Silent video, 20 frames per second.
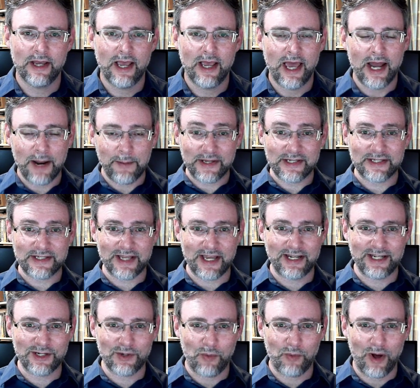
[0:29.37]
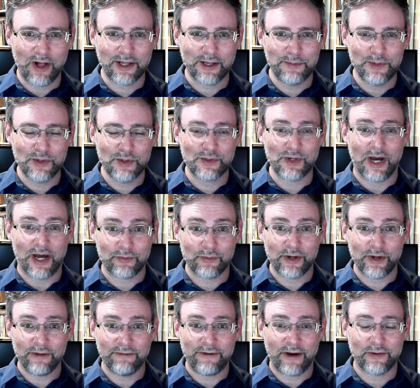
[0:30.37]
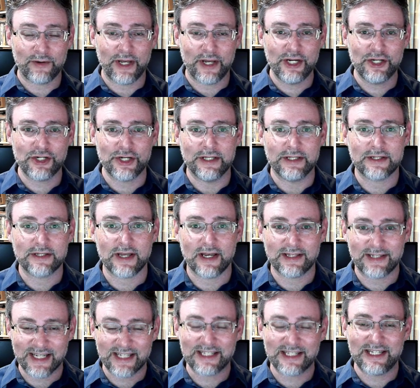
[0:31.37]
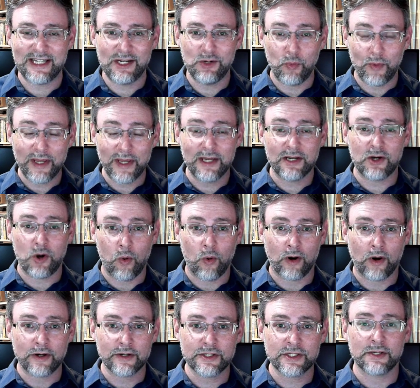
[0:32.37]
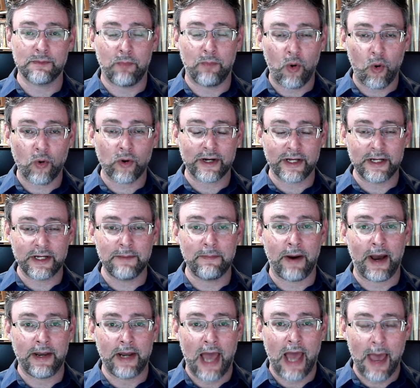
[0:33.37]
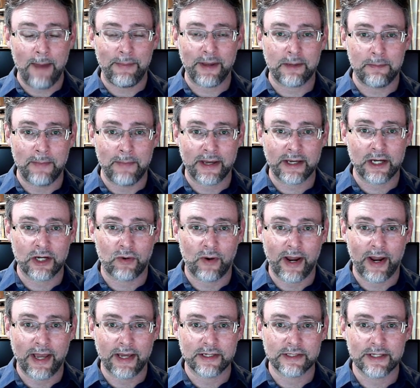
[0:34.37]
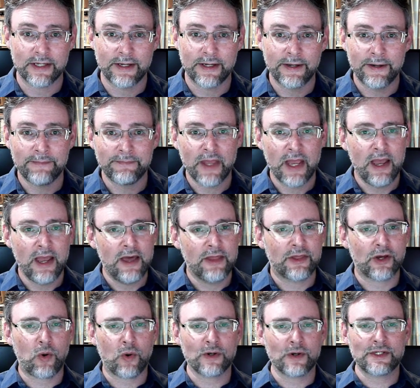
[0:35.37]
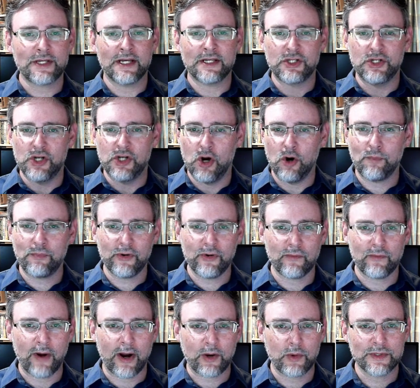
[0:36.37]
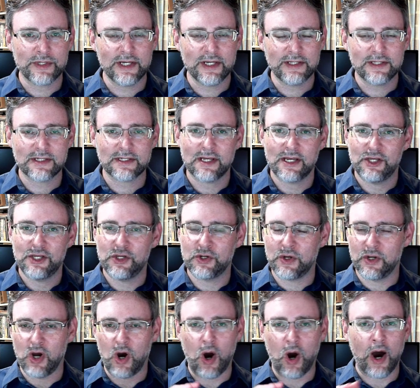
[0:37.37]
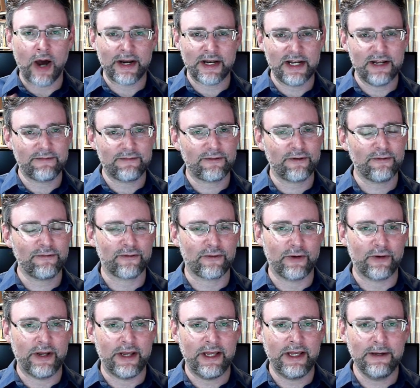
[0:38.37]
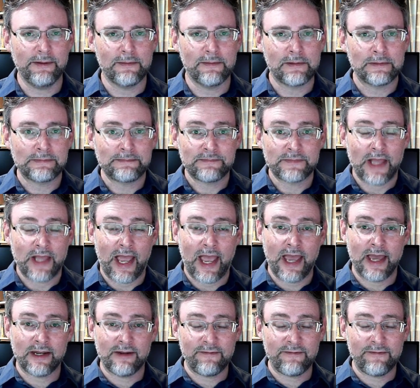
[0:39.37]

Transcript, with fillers: And I'm excited to welcome you to Unreal Foundations, a 16-week course supported by an Epic Mega Grant. The course has no prerequisites, you can audit it for free, and in